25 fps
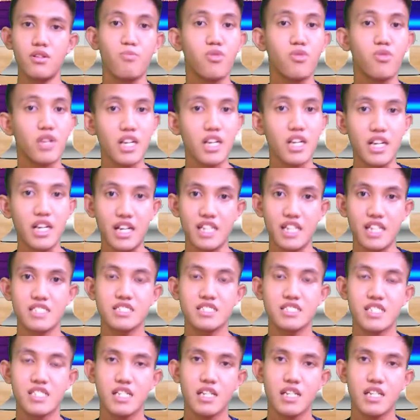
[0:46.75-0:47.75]
we put a
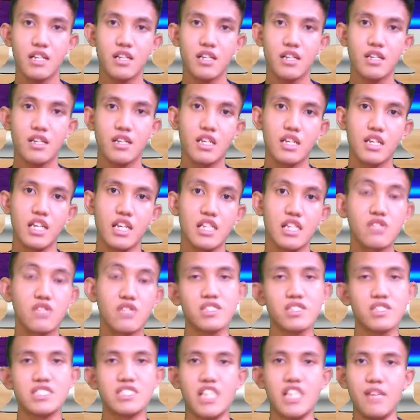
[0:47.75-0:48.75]
reason
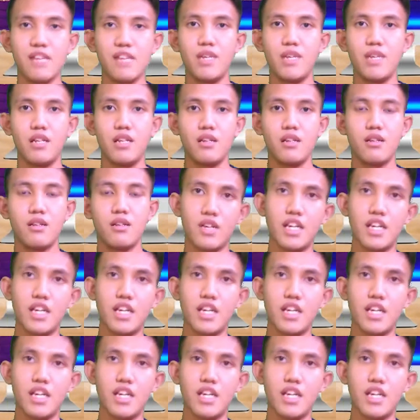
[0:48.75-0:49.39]
into a statement.